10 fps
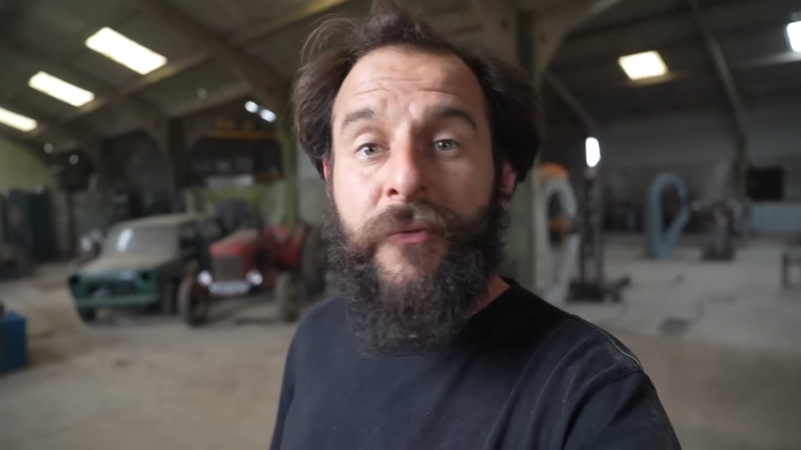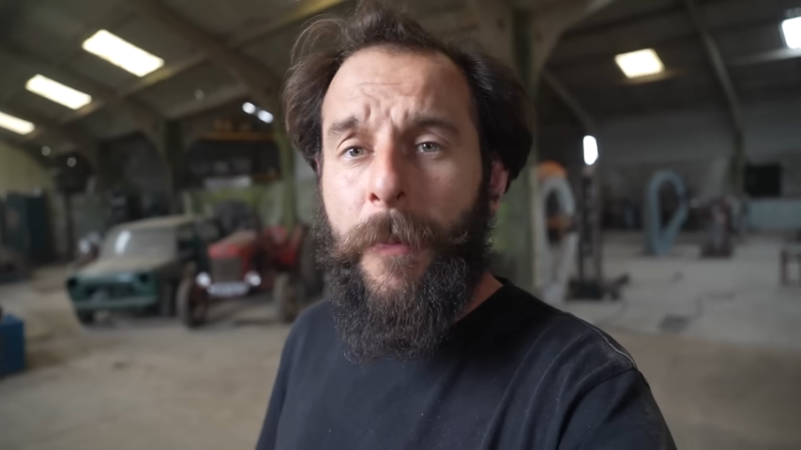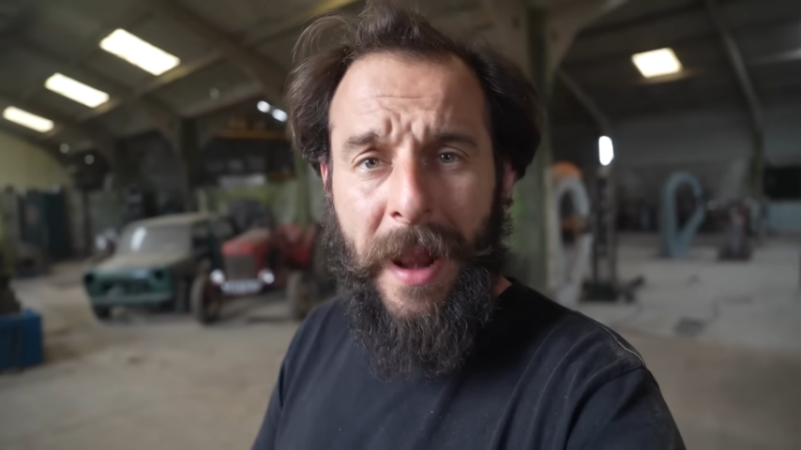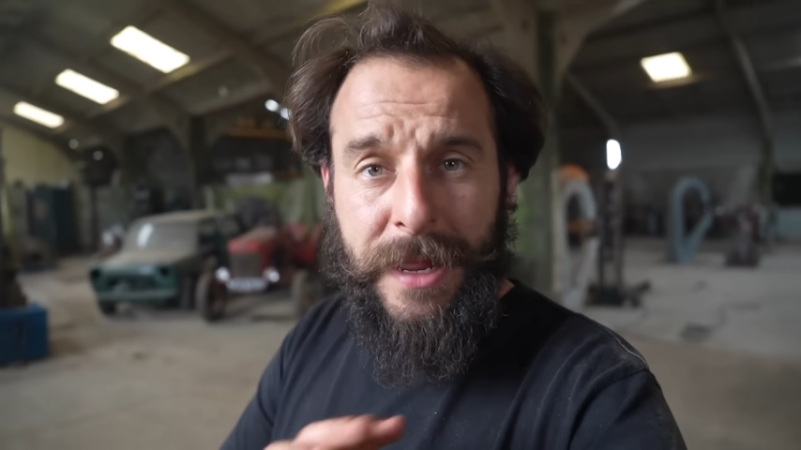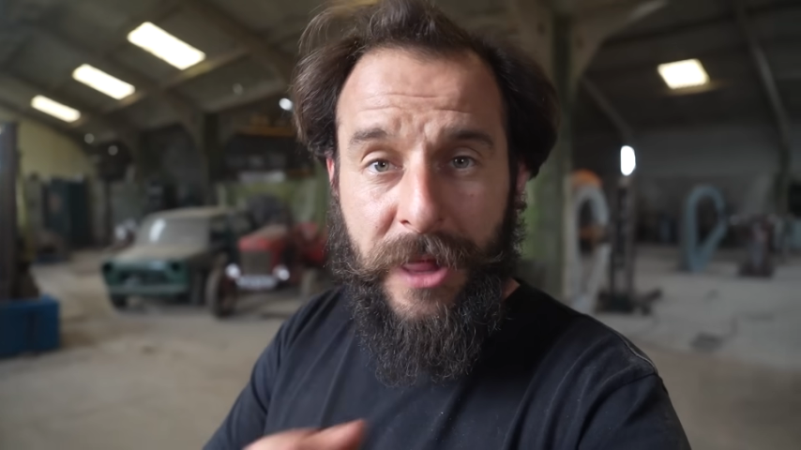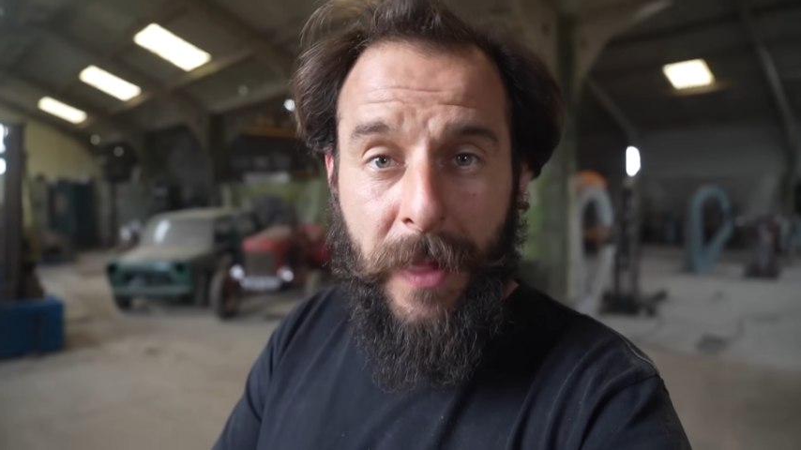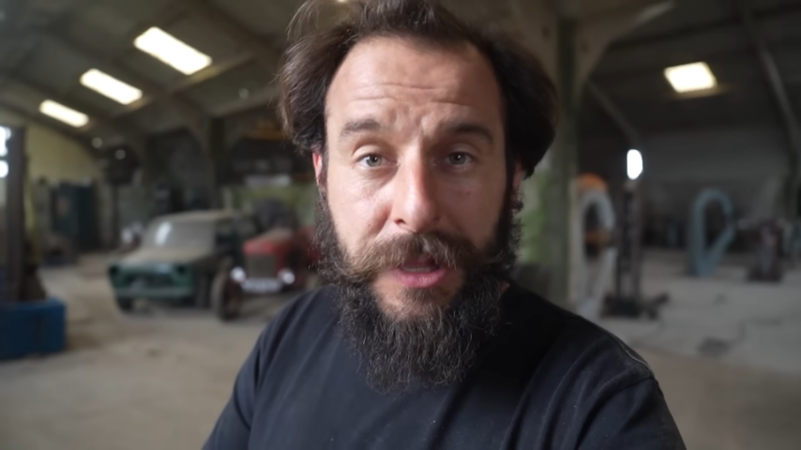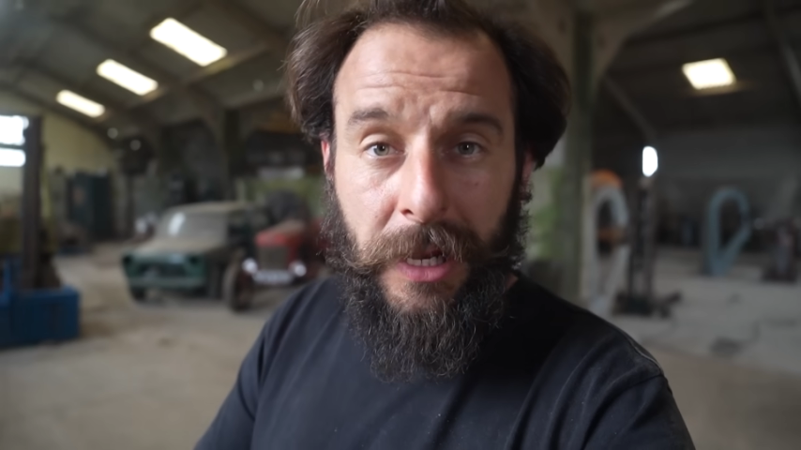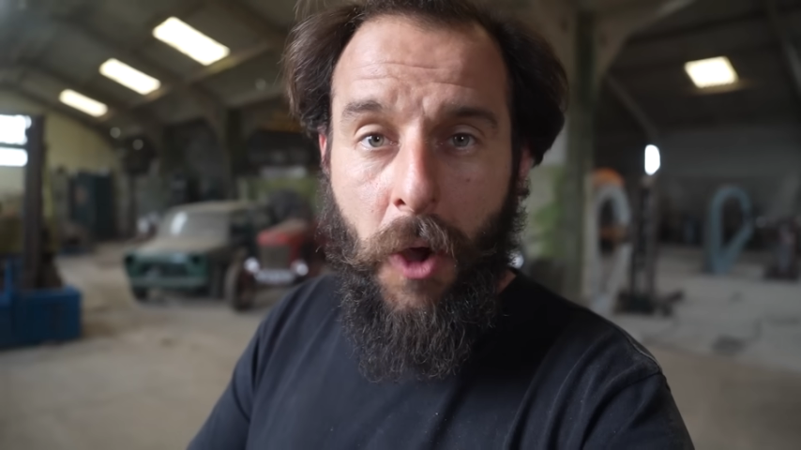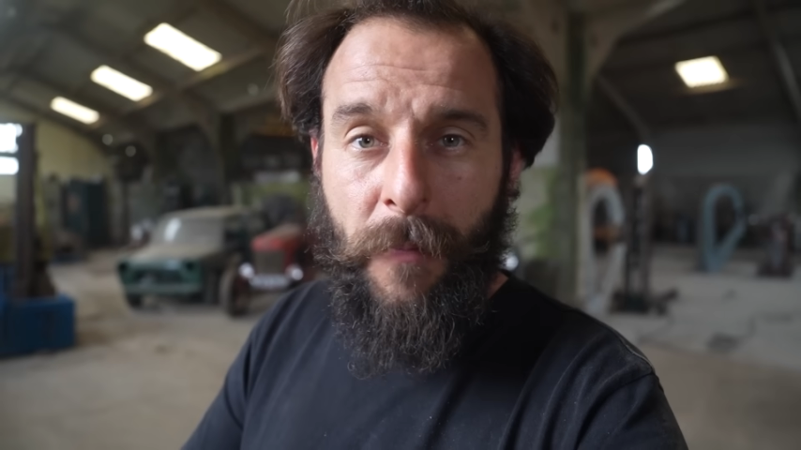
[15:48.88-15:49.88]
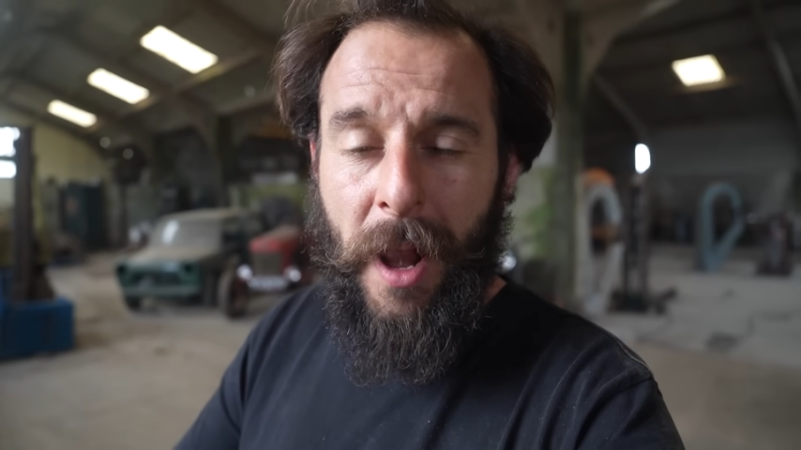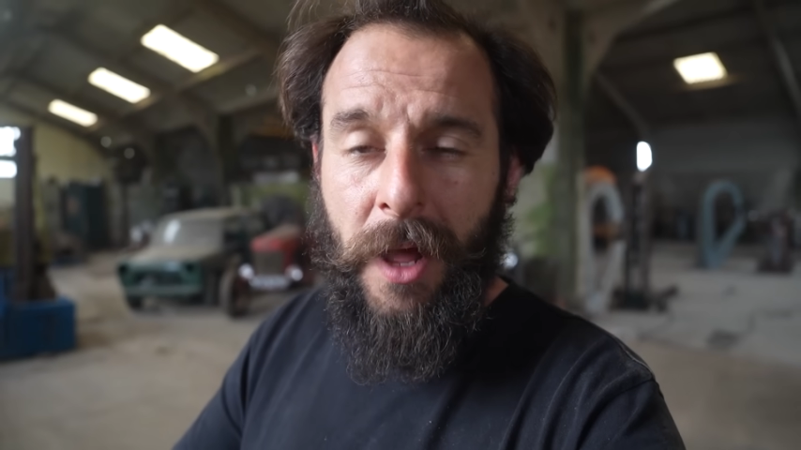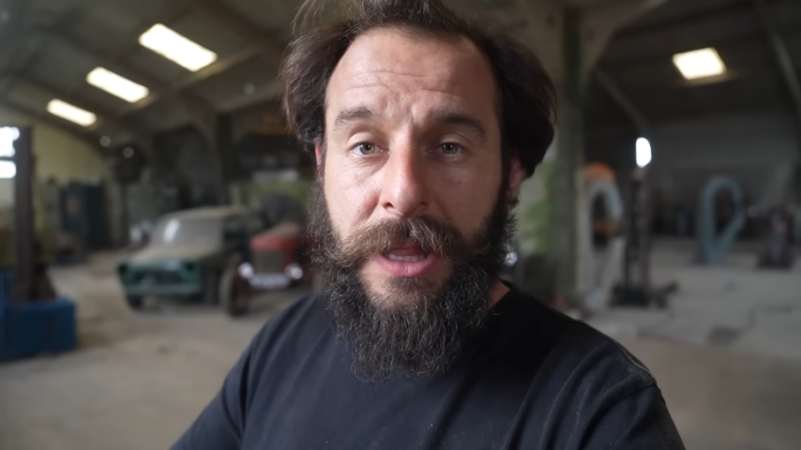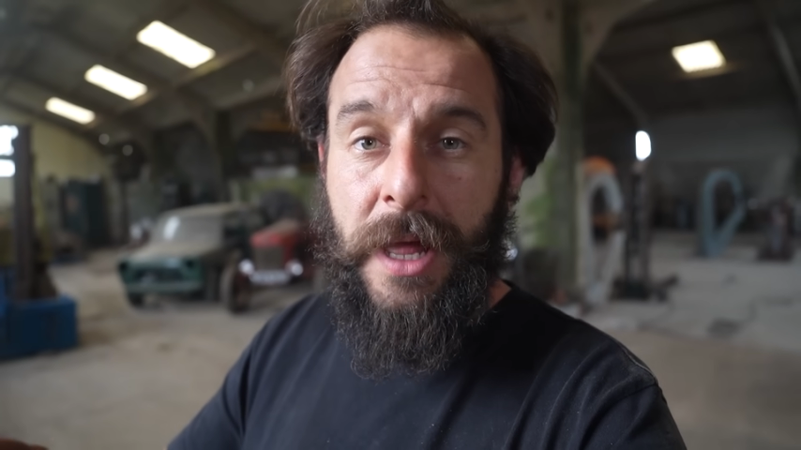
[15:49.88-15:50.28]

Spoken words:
Replacing those glow plugs